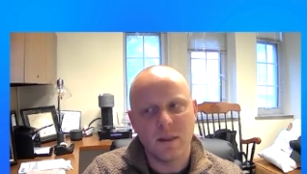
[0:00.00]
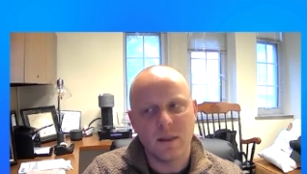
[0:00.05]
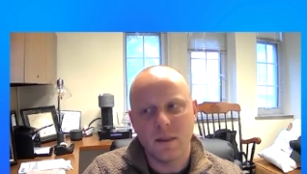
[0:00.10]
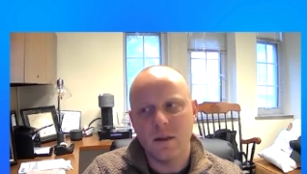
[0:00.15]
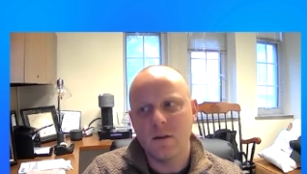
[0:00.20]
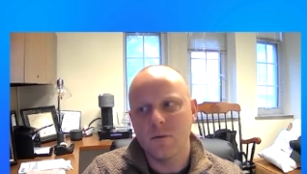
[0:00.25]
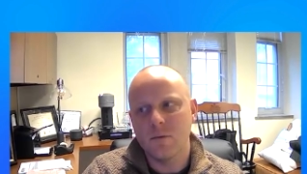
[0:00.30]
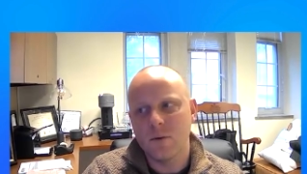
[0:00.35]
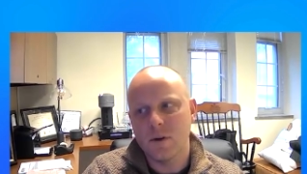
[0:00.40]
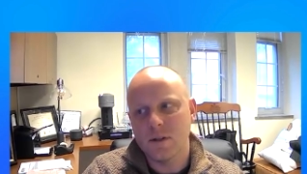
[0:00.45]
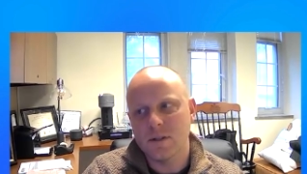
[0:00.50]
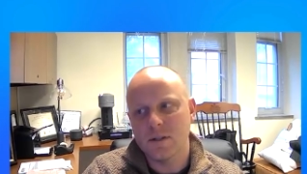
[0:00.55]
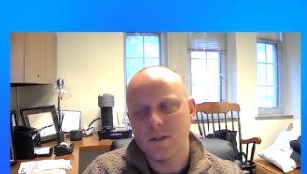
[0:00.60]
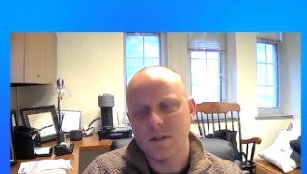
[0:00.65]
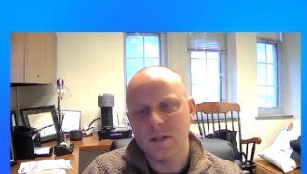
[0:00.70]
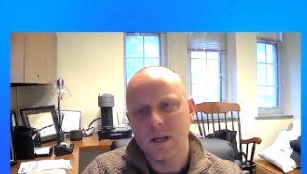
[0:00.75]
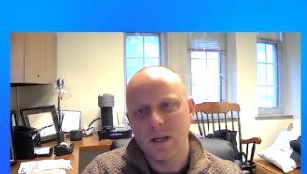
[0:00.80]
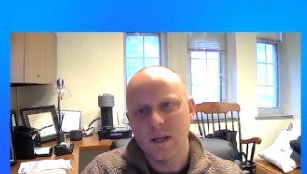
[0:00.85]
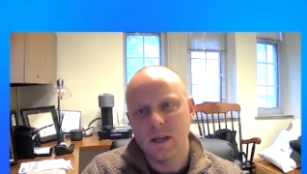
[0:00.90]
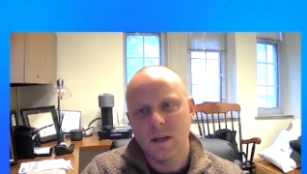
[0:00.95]
I think
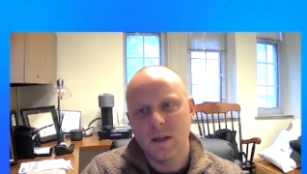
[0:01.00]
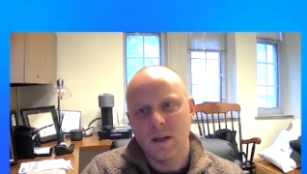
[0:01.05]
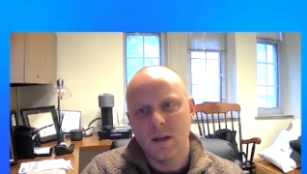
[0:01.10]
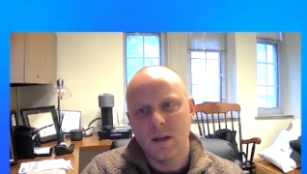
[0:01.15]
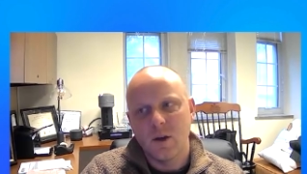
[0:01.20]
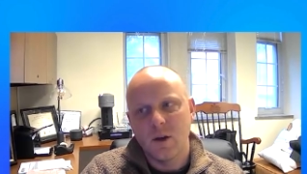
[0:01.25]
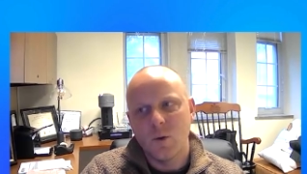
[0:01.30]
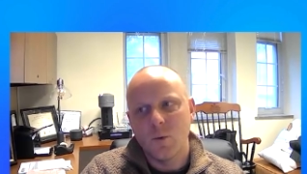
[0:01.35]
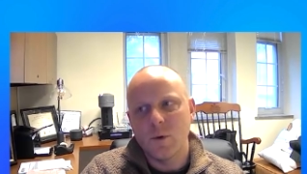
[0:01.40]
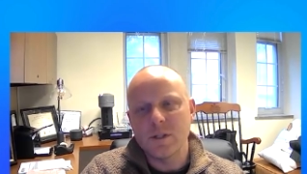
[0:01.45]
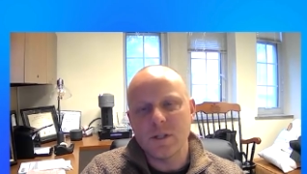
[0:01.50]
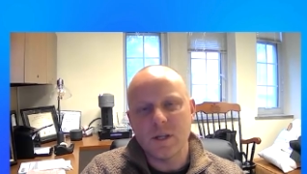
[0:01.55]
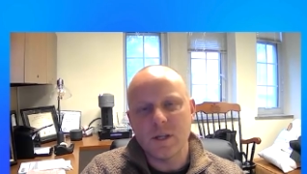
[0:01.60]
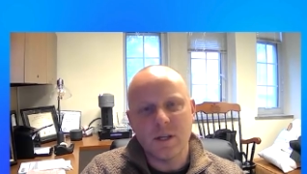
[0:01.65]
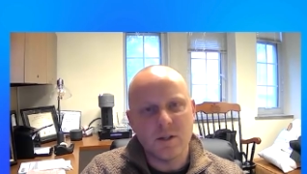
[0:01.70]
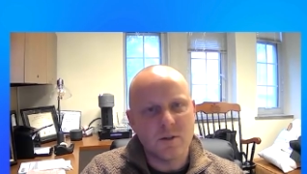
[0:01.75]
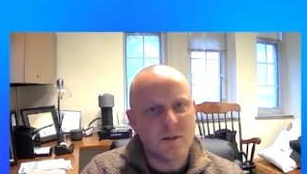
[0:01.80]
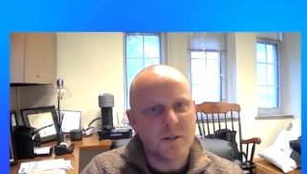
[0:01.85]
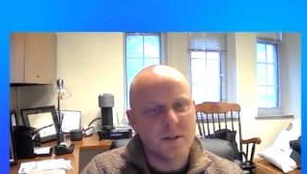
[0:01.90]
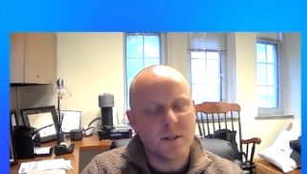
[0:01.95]
what's what's
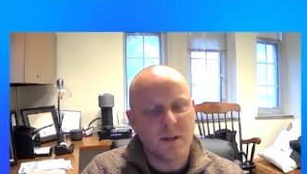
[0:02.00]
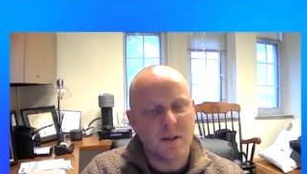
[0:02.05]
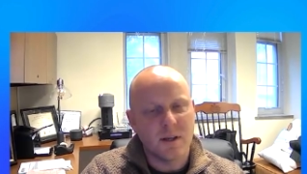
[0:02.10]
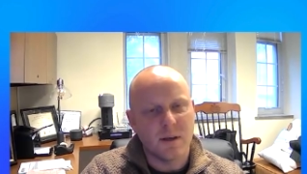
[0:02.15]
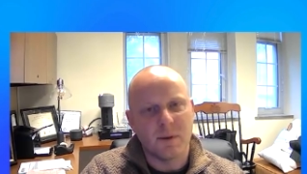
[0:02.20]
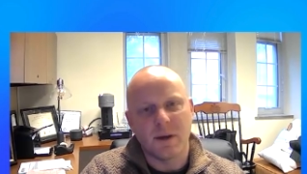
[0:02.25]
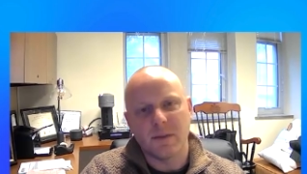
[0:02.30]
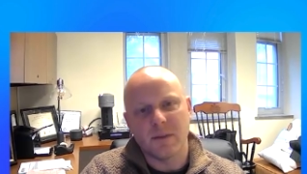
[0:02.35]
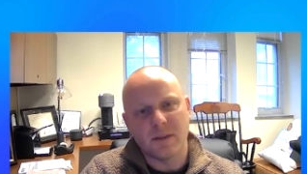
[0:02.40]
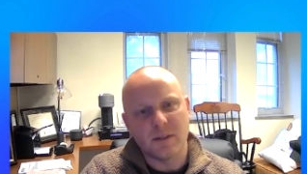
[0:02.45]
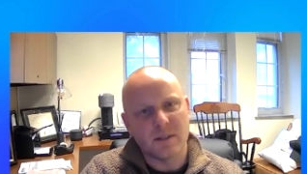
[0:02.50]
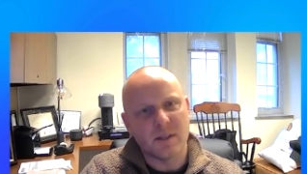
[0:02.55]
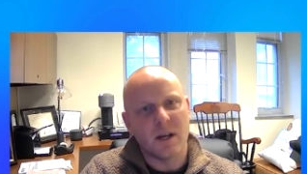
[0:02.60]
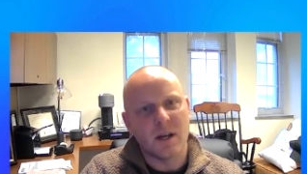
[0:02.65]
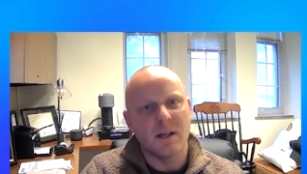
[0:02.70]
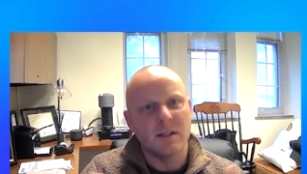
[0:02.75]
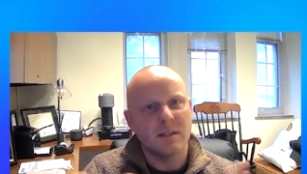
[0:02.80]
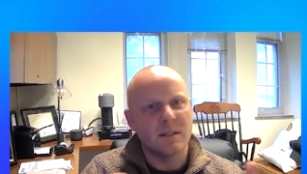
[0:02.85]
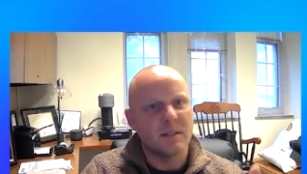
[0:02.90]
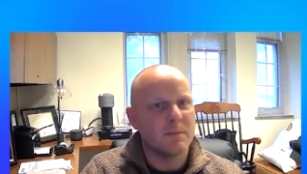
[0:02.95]
interesting about this
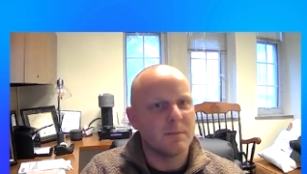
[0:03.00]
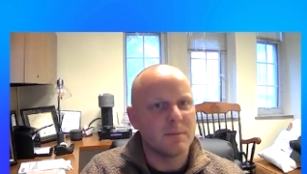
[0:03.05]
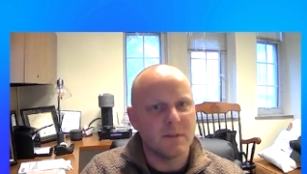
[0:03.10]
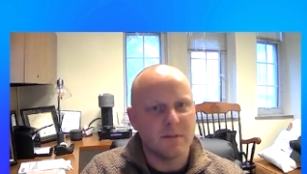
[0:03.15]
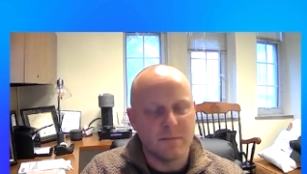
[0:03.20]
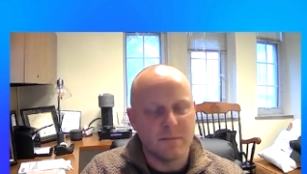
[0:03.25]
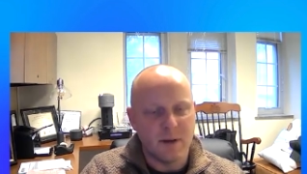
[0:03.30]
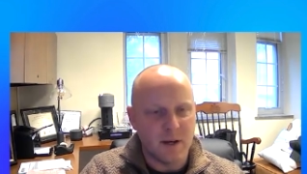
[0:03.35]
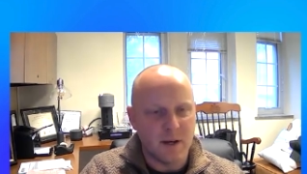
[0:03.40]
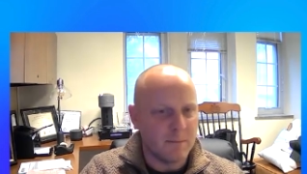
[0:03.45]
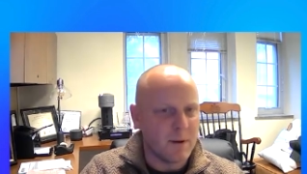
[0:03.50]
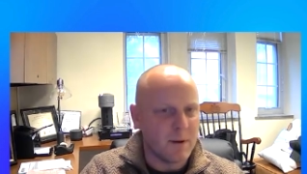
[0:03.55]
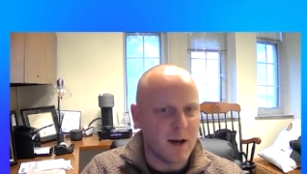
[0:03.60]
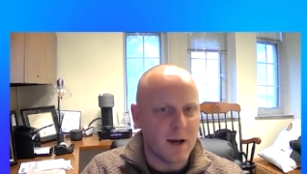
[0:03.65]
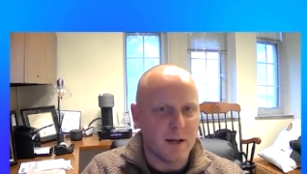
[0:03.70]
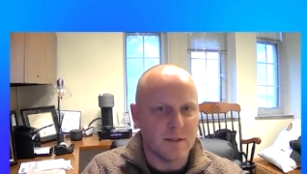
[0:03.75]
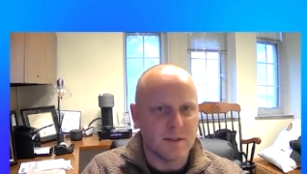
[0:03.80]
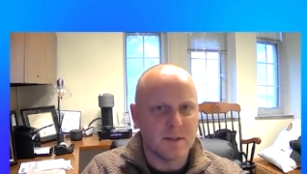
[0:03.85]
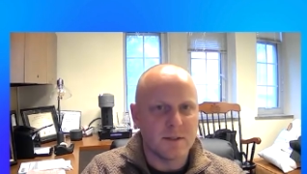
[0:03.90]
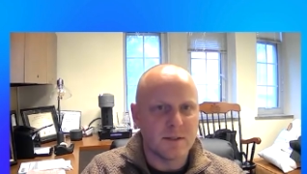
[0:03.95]
concept of
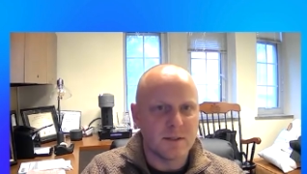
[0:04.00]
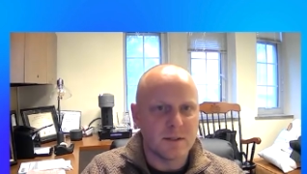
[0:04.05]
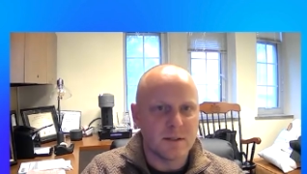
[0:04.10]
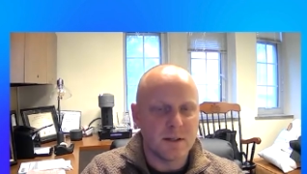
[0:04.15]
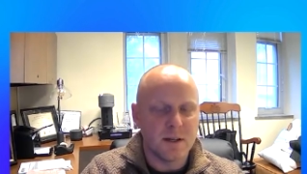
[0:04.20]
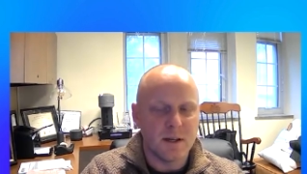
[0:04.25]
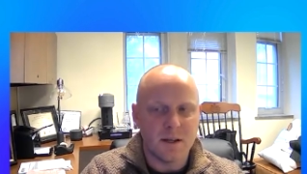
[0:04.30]
menopause